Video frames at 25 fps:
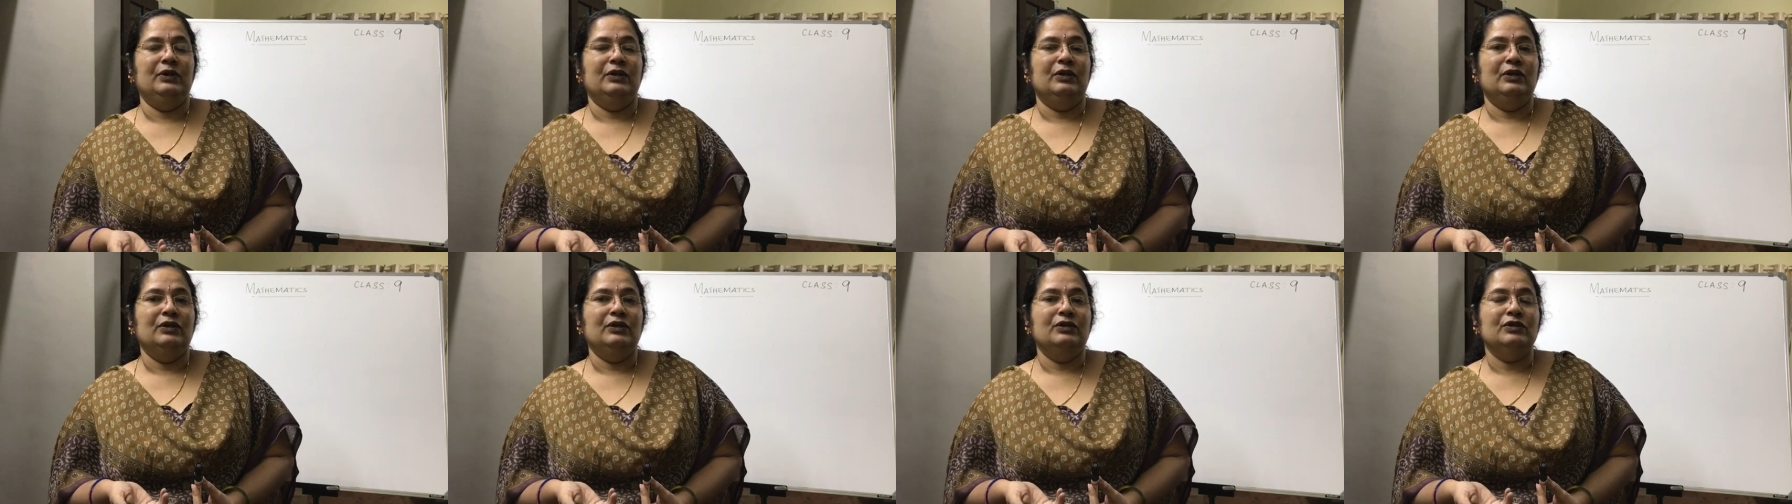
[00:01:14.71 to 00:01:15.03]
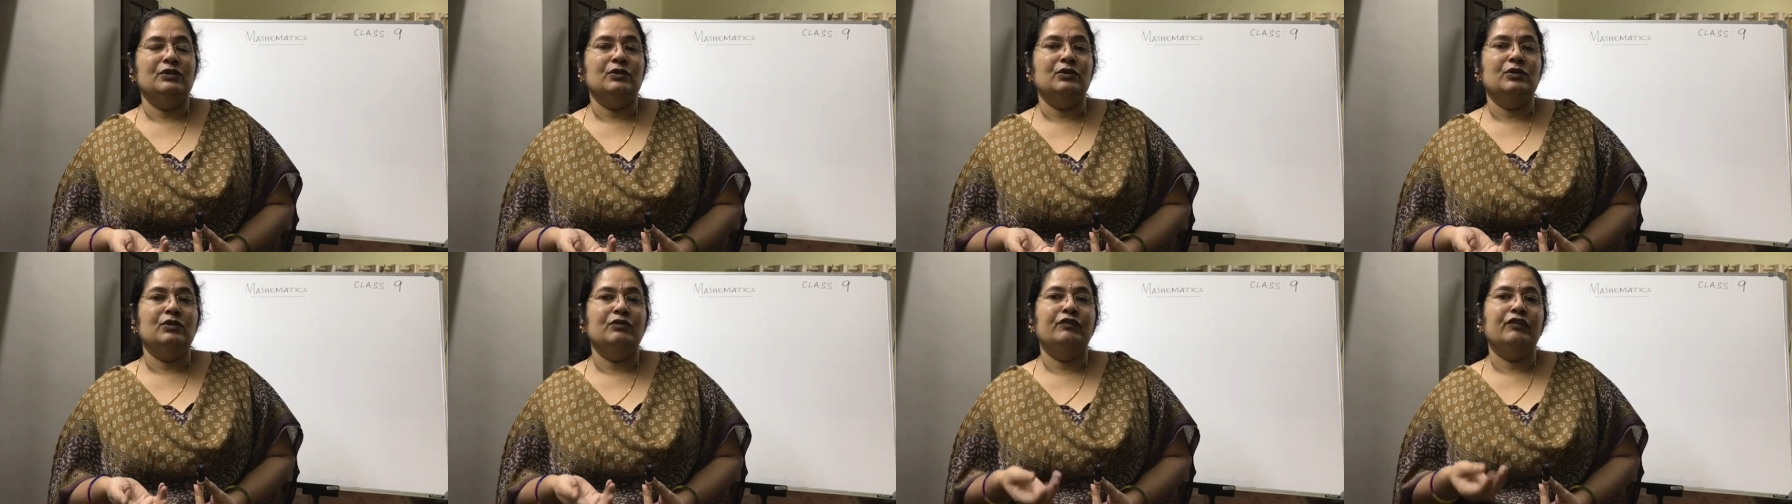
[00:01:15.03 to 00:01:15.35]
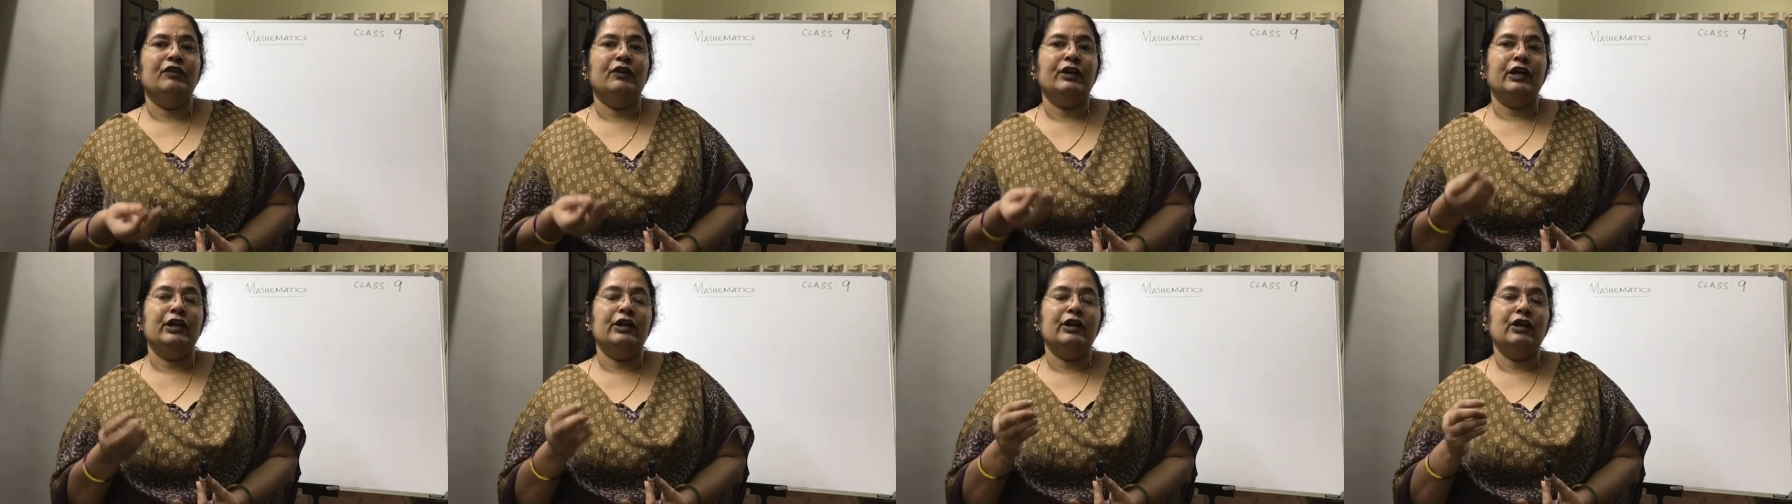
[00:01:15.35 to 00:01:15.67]
So
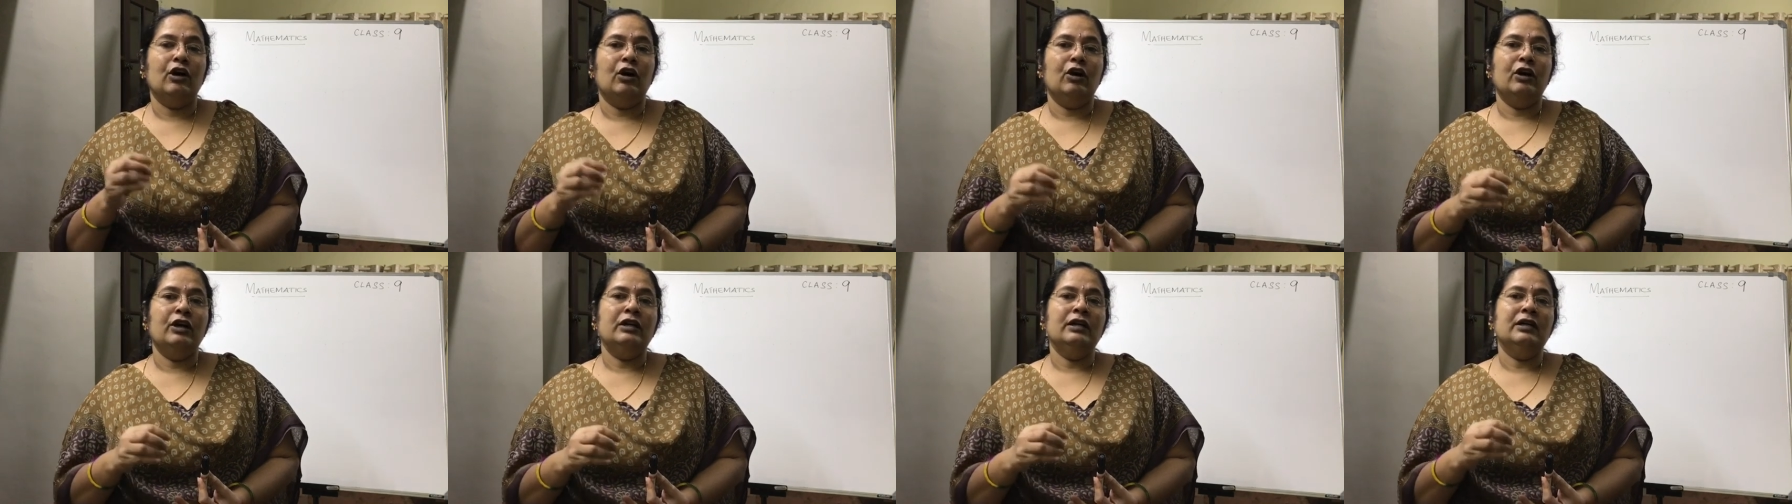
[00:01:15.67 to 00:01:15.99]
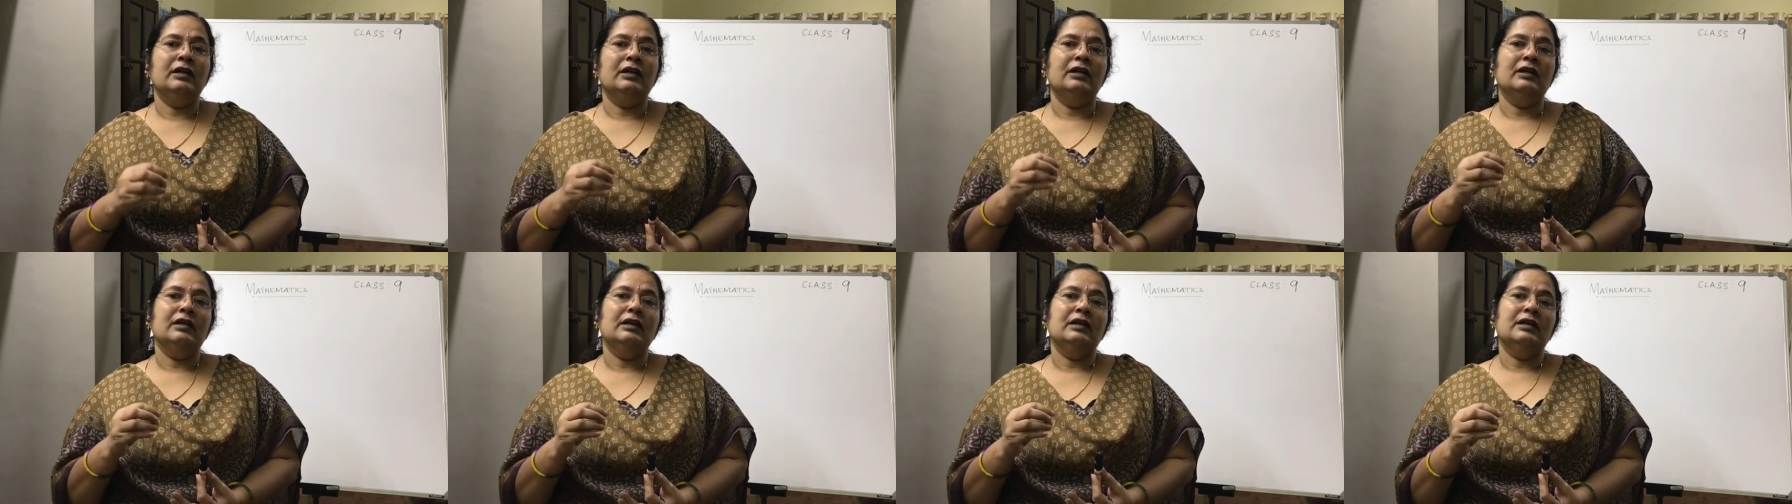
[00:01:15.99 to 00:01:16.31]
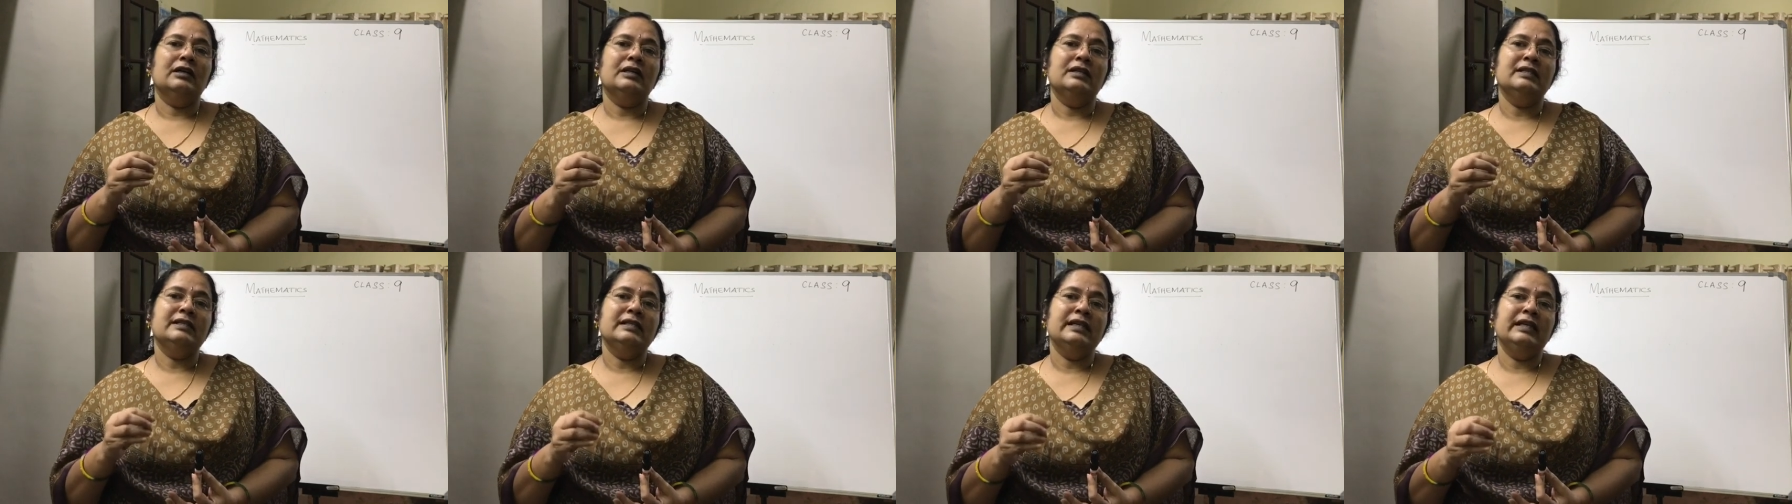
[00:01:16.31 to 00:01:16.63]
for a
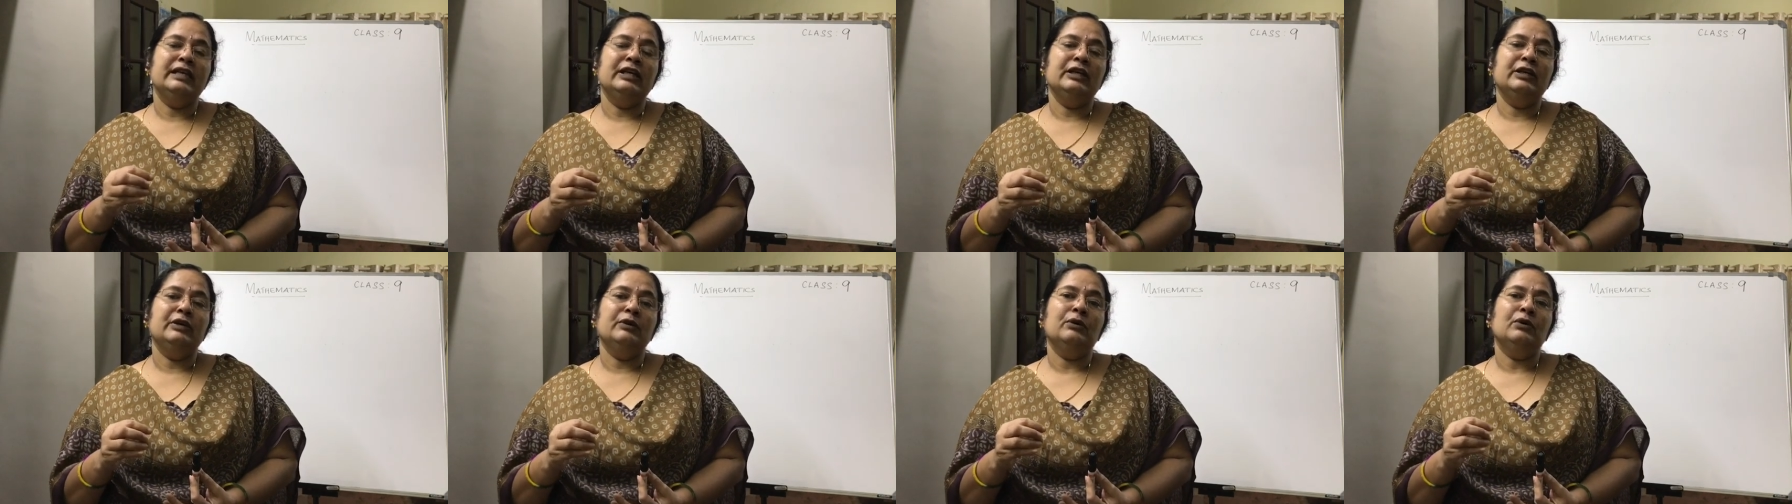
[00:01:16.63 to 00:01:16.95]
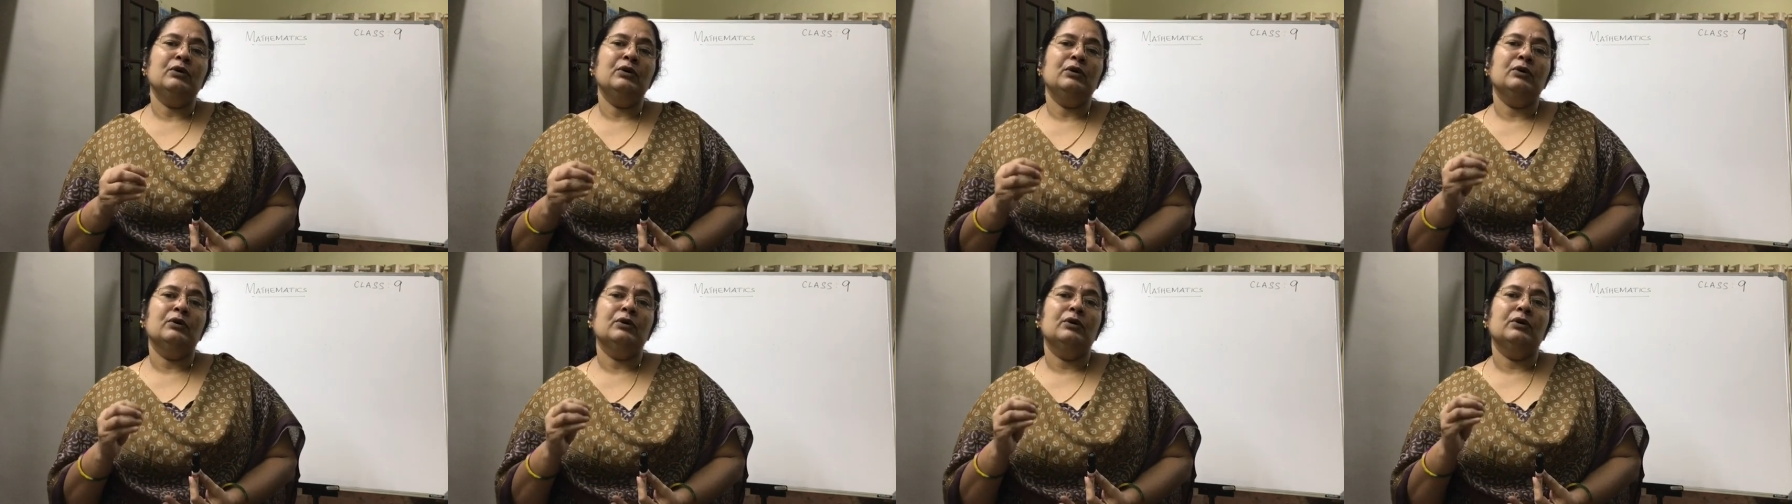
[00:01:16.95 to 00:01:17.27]
non-zero